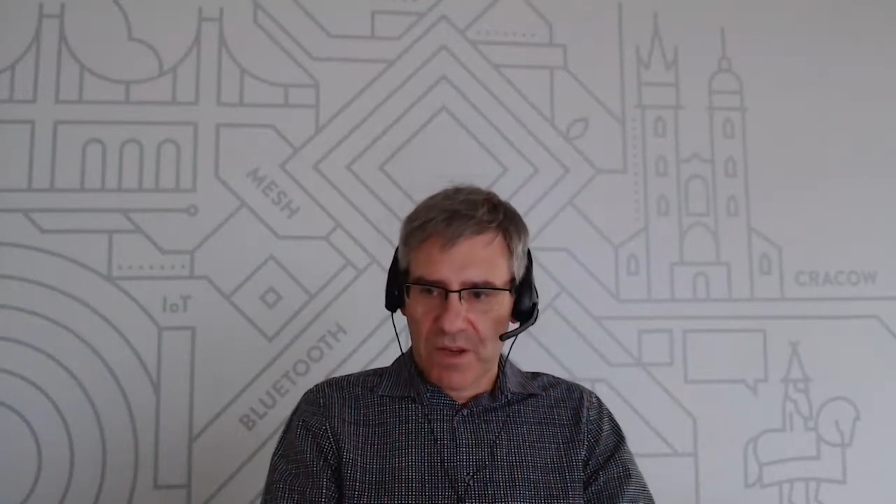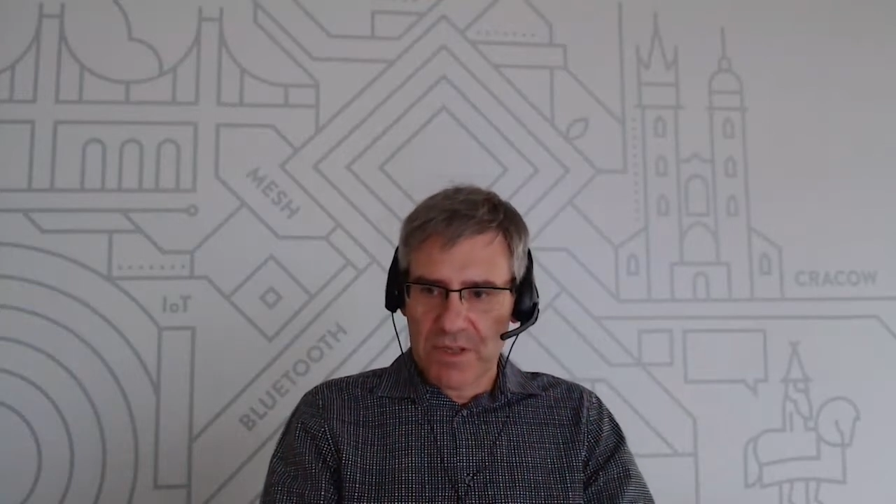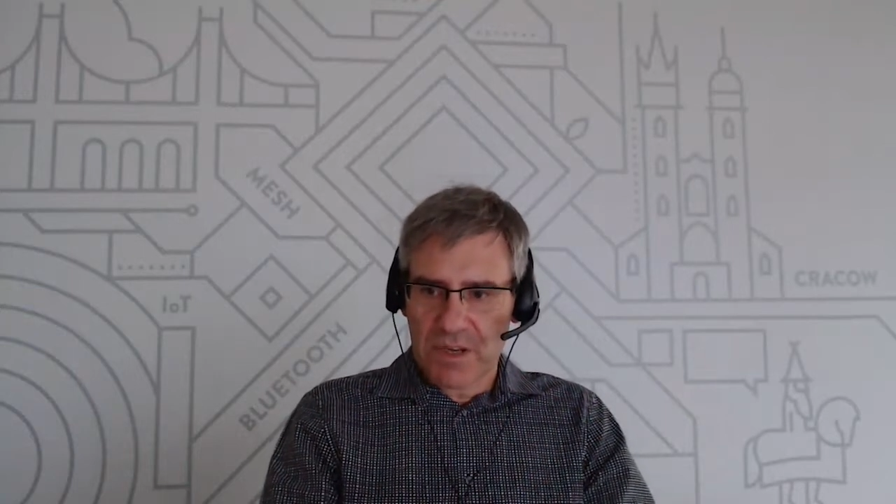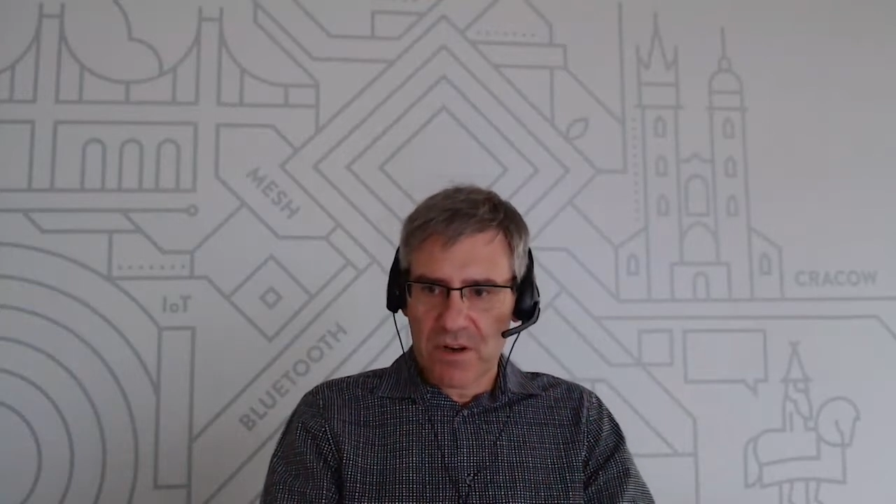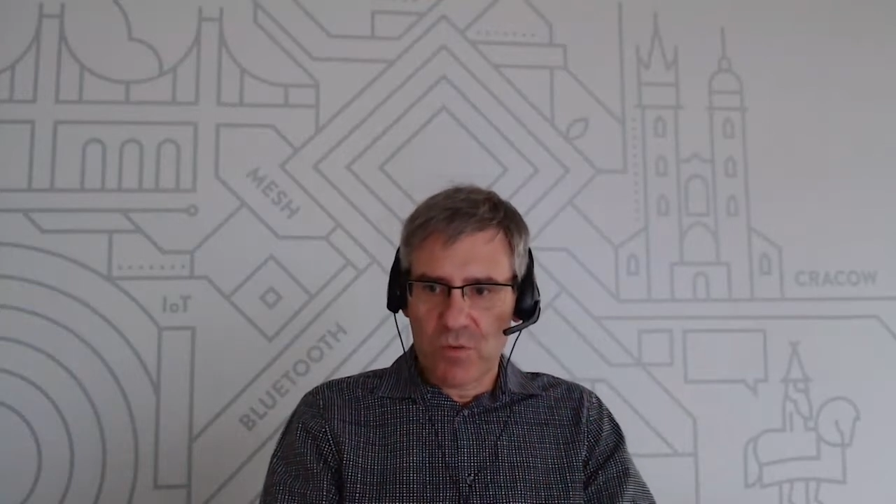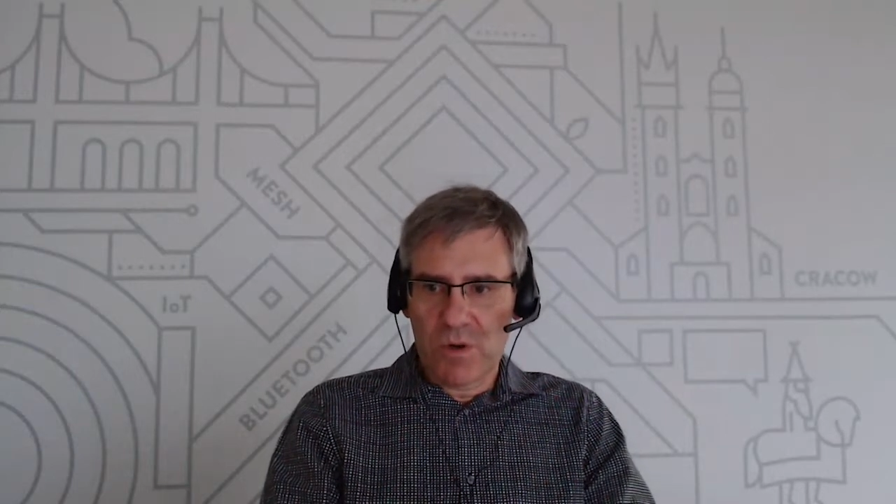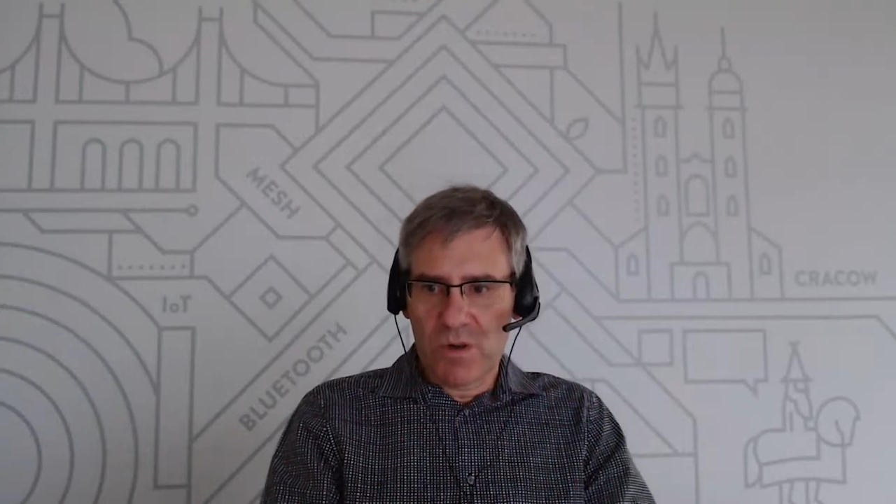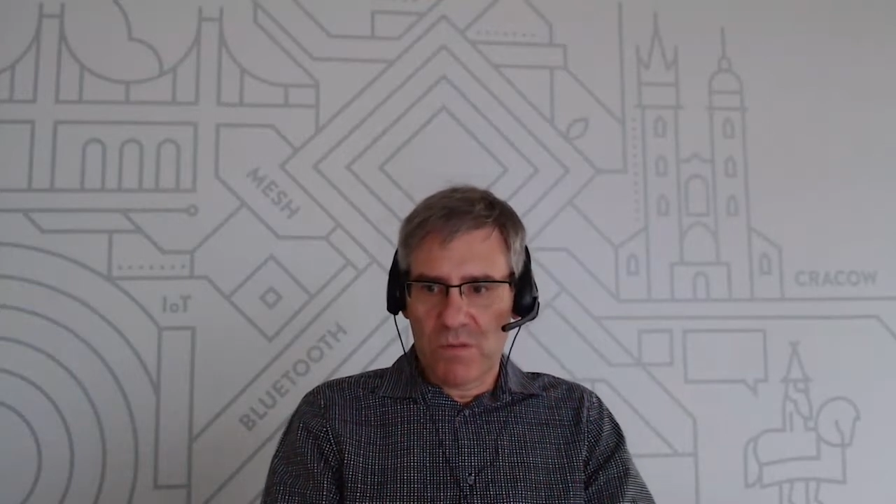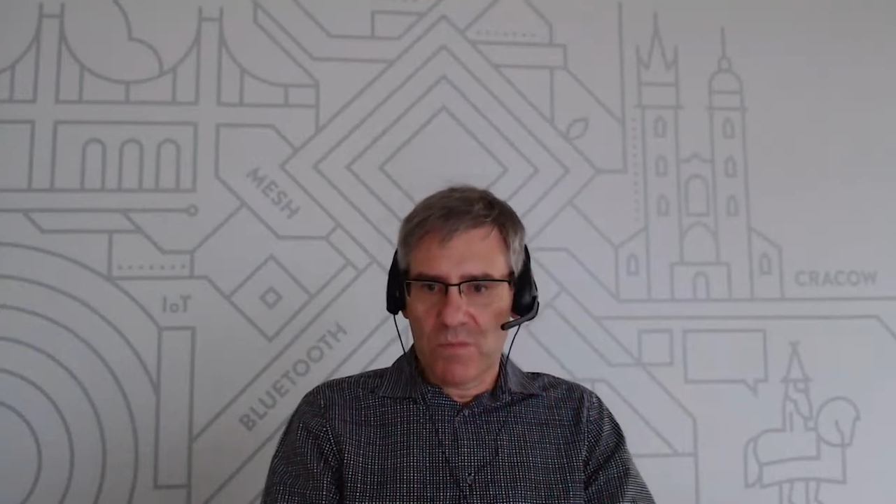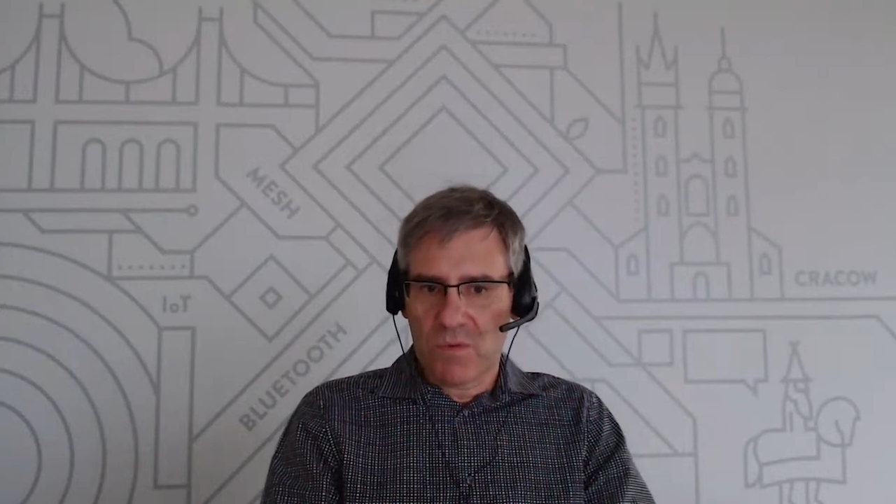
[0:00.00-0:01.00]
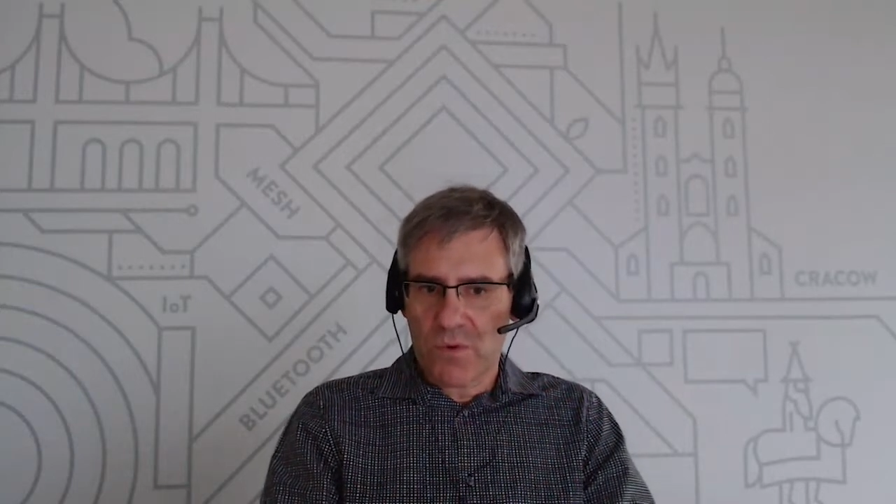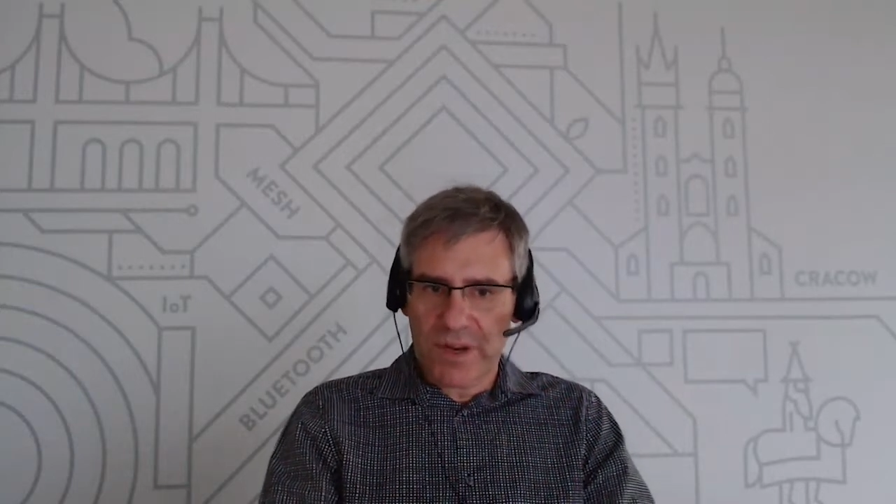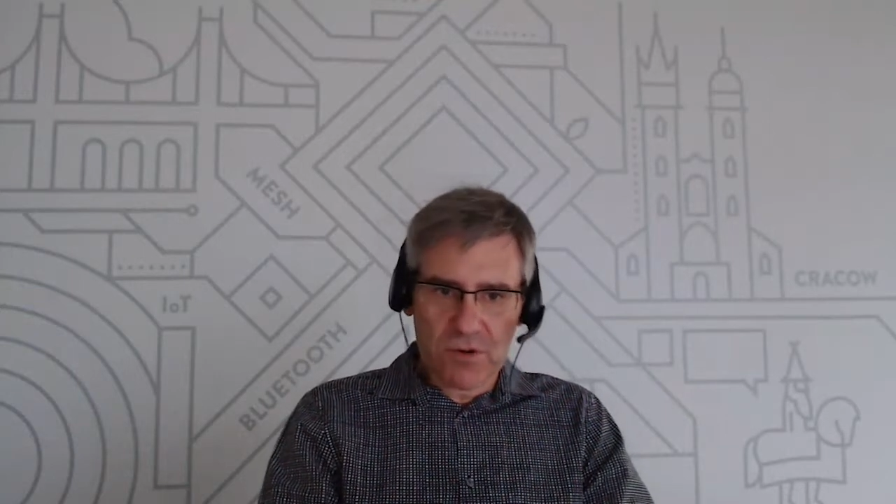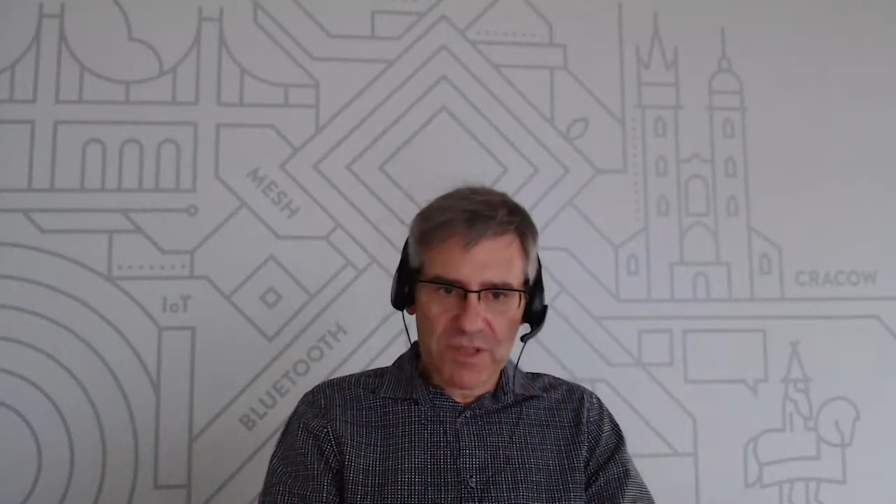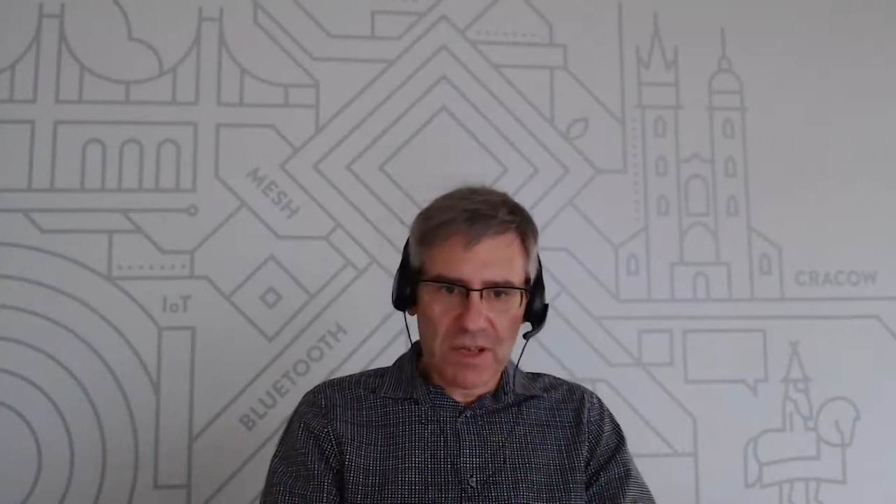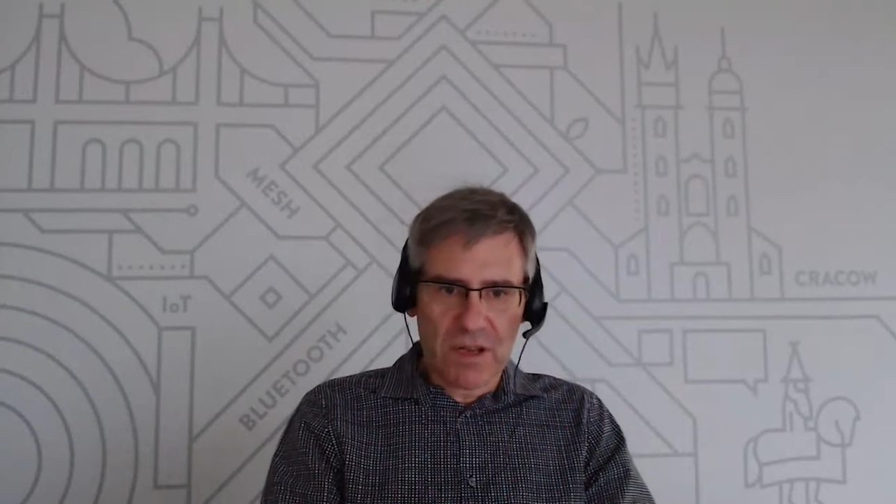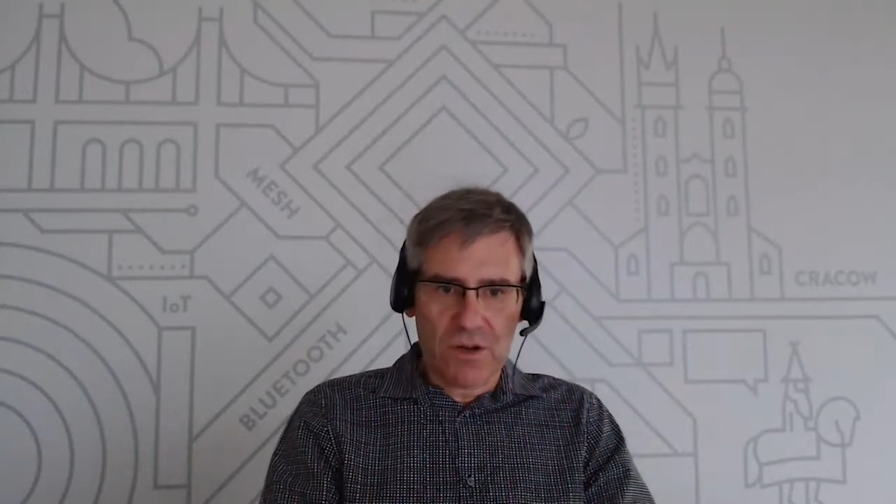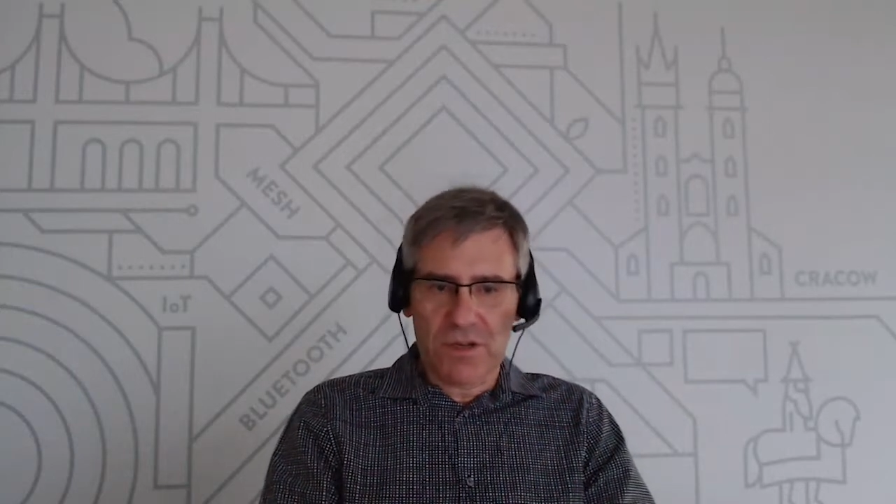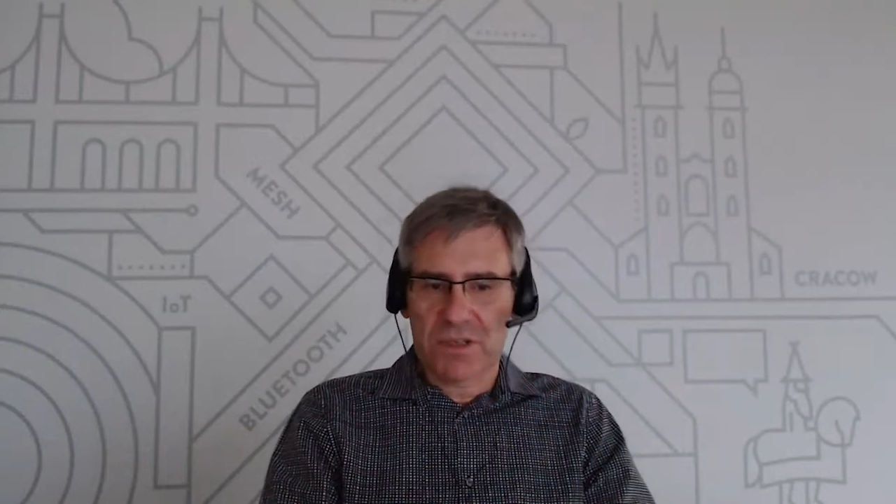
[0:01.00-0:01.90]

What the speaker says: it's a global radio standard.